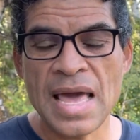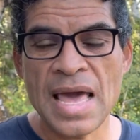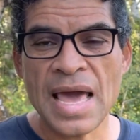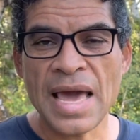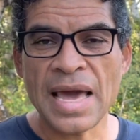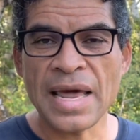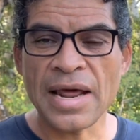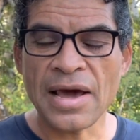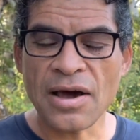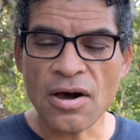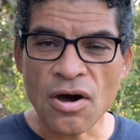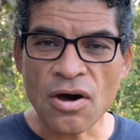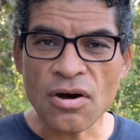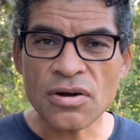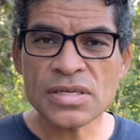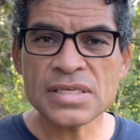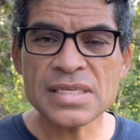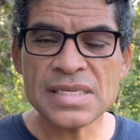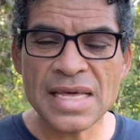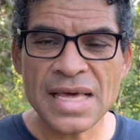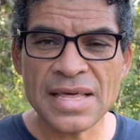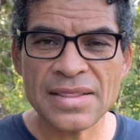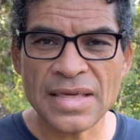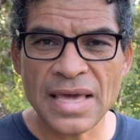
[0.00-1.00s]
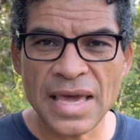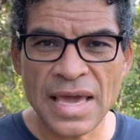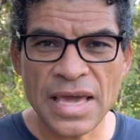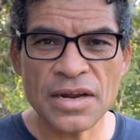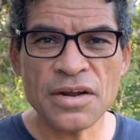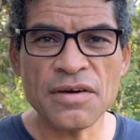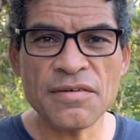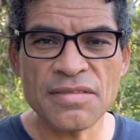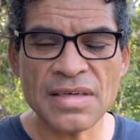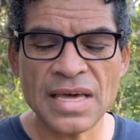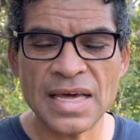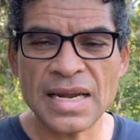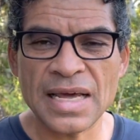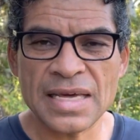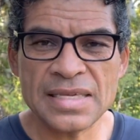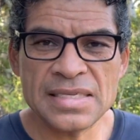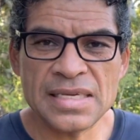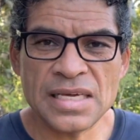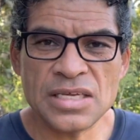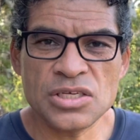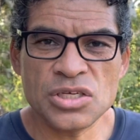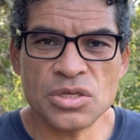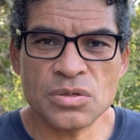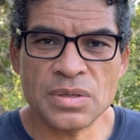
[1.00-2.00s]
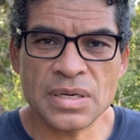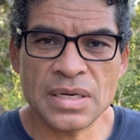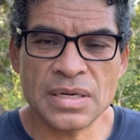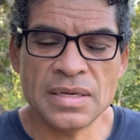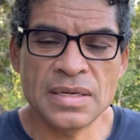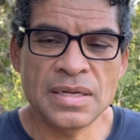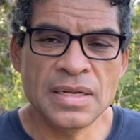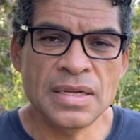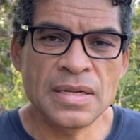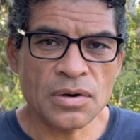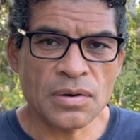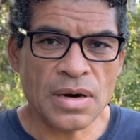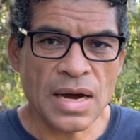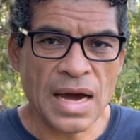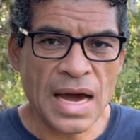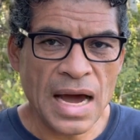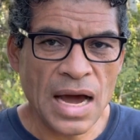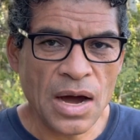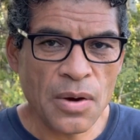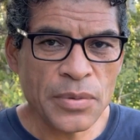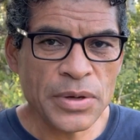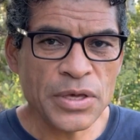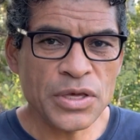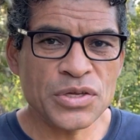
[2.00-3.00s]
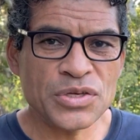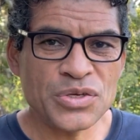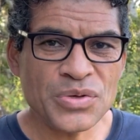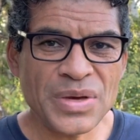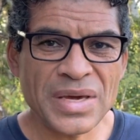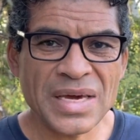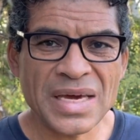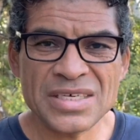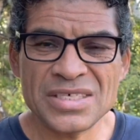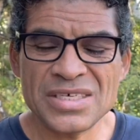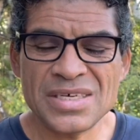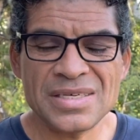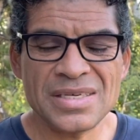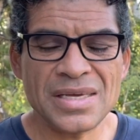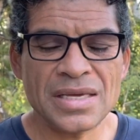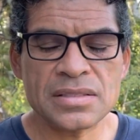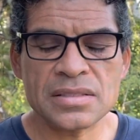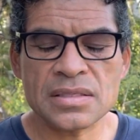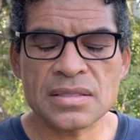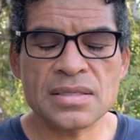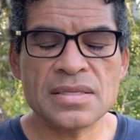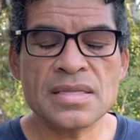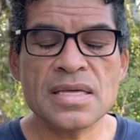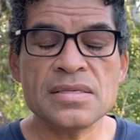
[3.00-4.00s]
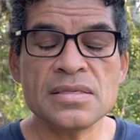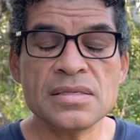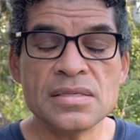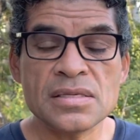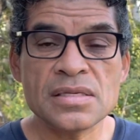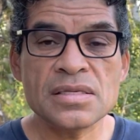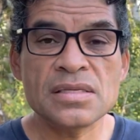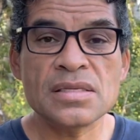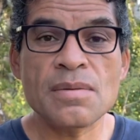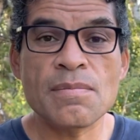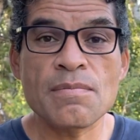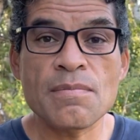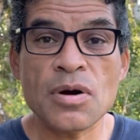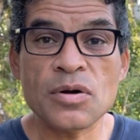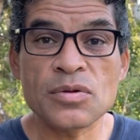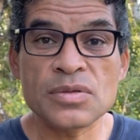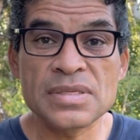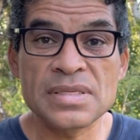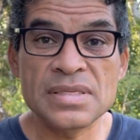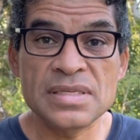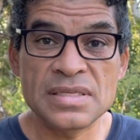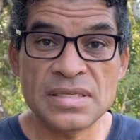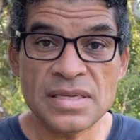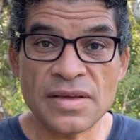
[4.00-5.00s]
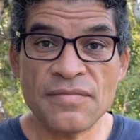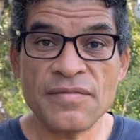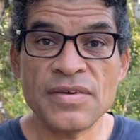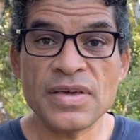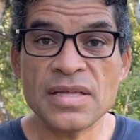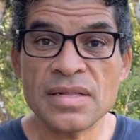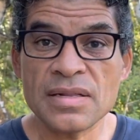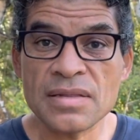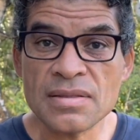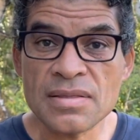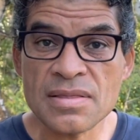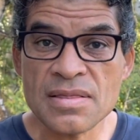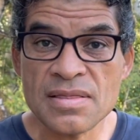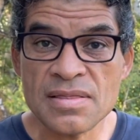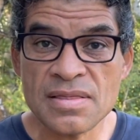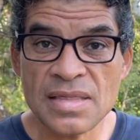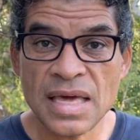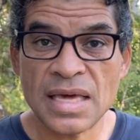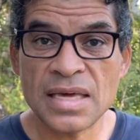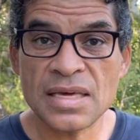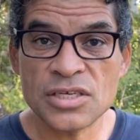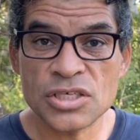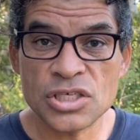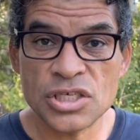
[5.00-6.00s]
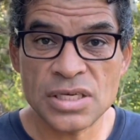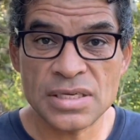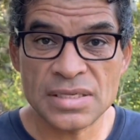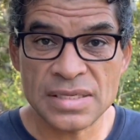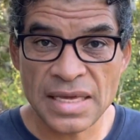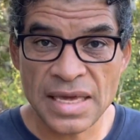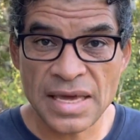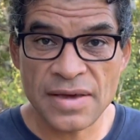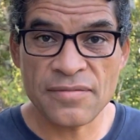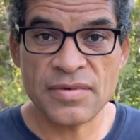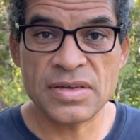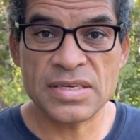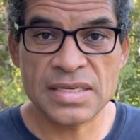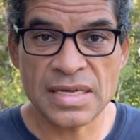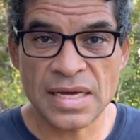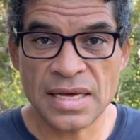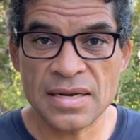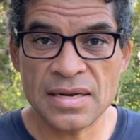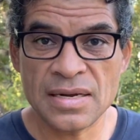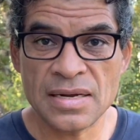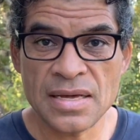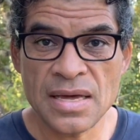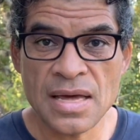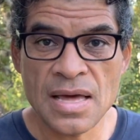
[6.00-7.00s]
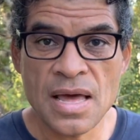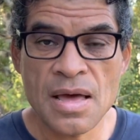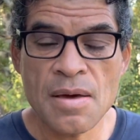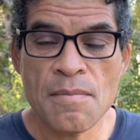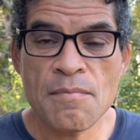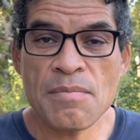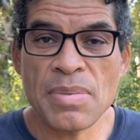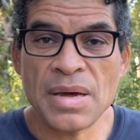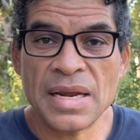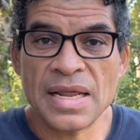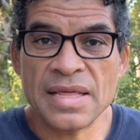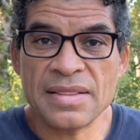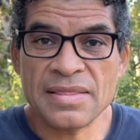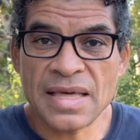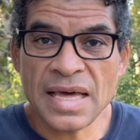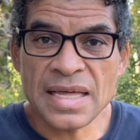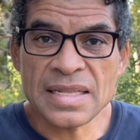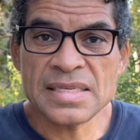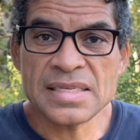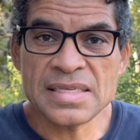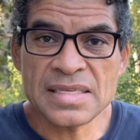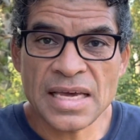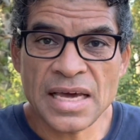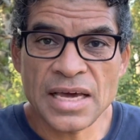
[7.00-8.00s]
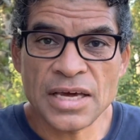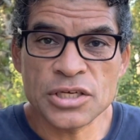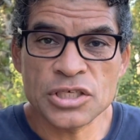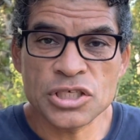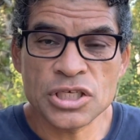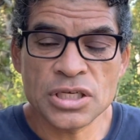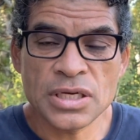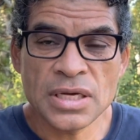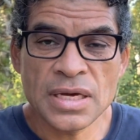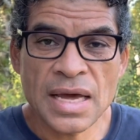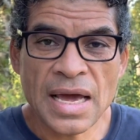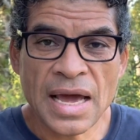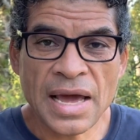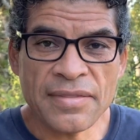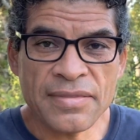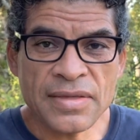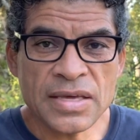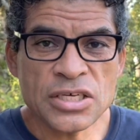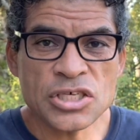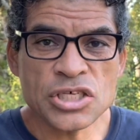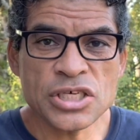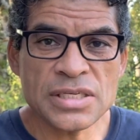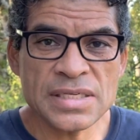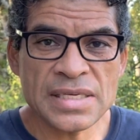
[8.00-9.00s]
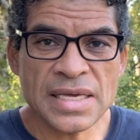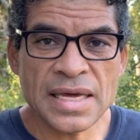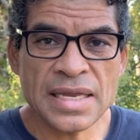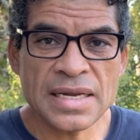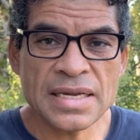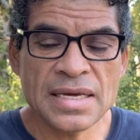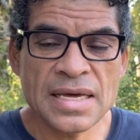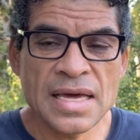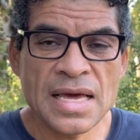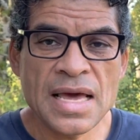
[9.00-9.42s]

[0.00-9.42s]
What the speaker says: And I asked her at the end of that, I said to her, how are you doing? And she says, this is the most difficult thing she's ever done. But at that stage, I think she said,